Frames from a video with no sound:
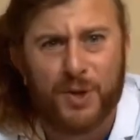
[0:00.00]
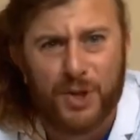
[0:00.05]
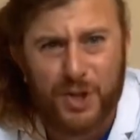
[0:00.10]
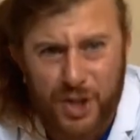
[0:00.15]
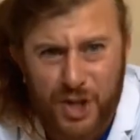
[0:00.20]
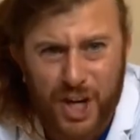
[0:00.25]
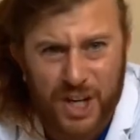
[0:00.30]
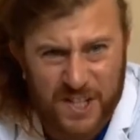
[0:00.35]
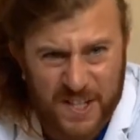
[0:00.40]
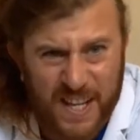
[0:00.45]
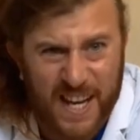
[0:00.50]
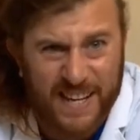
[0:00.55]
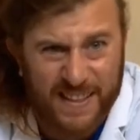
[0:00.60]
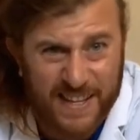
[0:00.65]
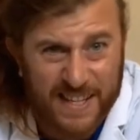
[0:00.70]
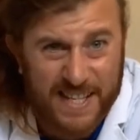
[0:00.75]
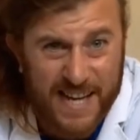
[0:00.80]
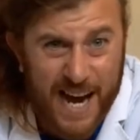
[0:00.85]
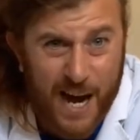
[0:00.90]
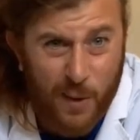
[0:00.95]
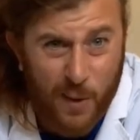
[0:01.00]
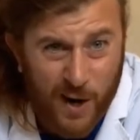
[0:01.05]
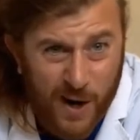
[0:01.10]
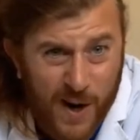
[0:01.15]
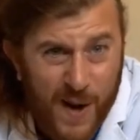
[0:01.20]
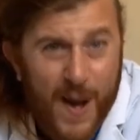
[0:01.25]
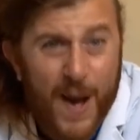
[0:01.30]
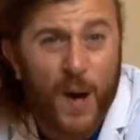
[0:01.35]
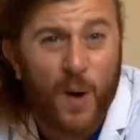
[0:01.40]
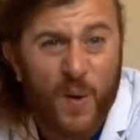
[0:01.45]
Just like the tower,
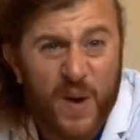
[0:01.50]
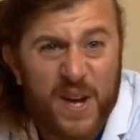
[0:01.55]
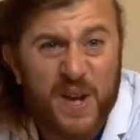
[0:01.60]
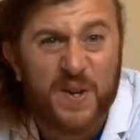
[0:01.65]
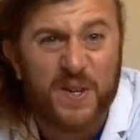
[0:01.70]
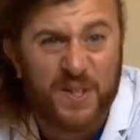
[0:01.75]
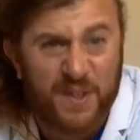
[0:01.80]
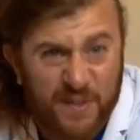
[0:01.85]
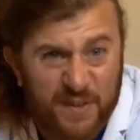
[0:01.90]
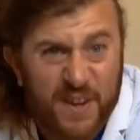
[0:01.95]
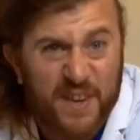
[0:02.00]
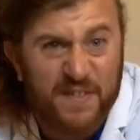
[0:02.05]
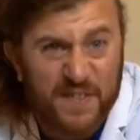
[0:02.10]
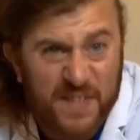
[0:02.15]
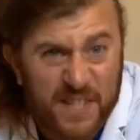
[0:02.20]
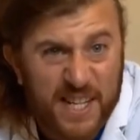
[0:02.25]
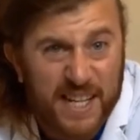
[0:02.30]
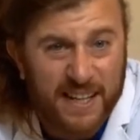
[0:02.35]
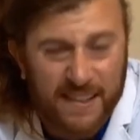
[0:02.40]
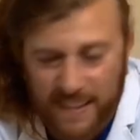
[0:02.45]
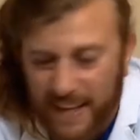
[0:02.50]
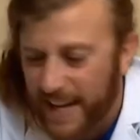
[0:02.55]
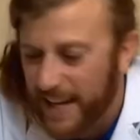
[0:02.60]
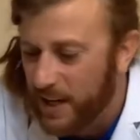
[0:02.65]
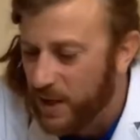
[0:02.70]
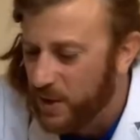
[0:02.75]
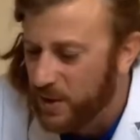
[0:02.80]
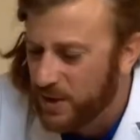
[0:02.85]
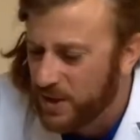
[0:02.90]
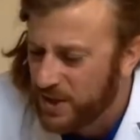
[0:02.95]
we used 15
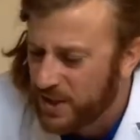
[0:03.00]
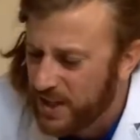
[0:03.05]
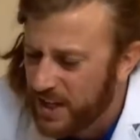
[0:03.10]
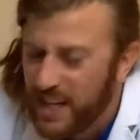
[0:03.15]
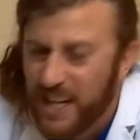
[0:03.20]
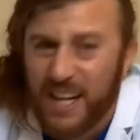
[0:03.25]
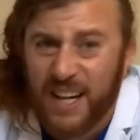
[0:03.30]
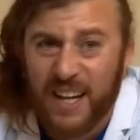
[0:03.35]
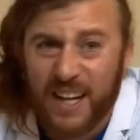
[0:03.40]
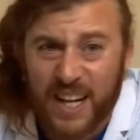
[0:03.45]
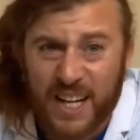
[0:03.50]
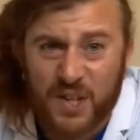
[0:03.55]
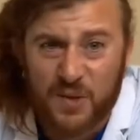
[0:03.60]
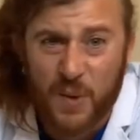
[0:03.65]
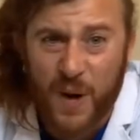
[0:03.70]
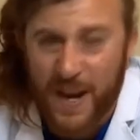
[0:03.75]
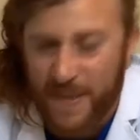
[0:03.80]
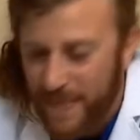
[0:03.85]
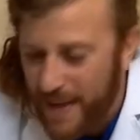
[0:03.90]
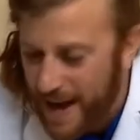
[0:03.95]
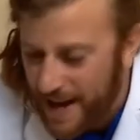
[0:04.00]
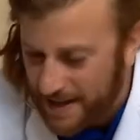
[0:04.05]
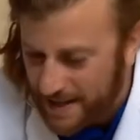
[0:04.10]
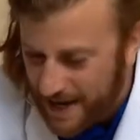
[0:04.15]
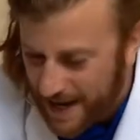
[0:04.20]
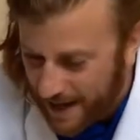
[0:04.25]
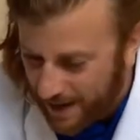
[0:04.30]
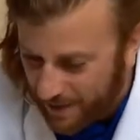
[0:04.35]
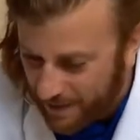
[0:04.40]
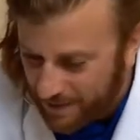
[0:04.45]
Legos. Let's write that
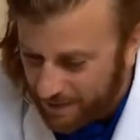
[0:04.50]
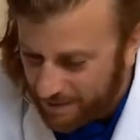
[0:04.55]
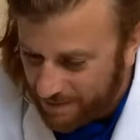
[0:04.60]
down.